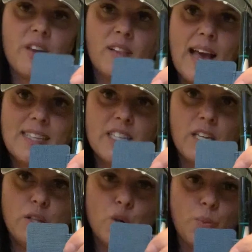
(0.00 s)
an
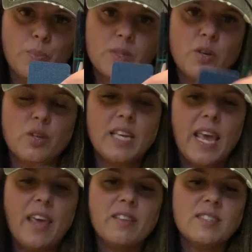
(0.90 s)
elastic loop. So you
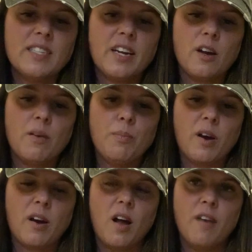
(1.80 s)
take the sticker
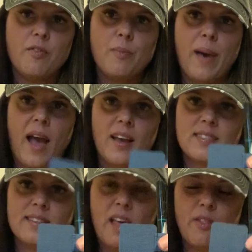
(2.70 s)
part off the back,
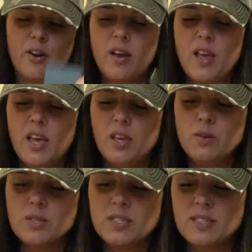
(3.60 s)
it's leather,
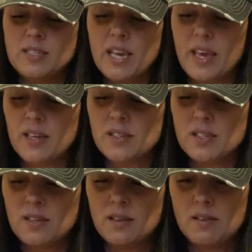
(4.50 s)
you stick it
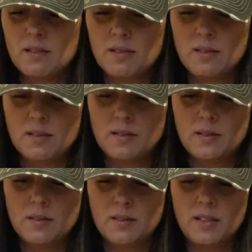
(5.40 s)

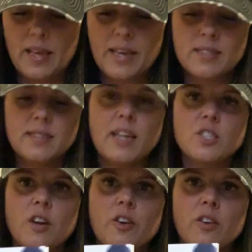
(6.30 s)
like
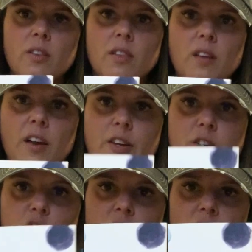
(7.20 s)
such on your
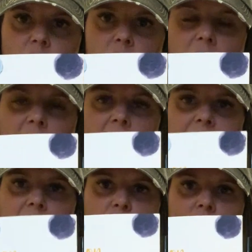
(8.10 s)
journal, and
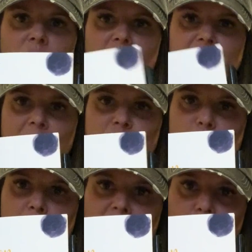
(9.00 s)
now you have an
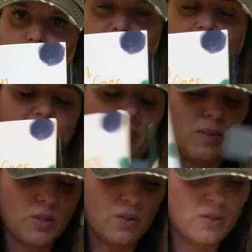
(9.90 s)
attached pen holder. I thought that was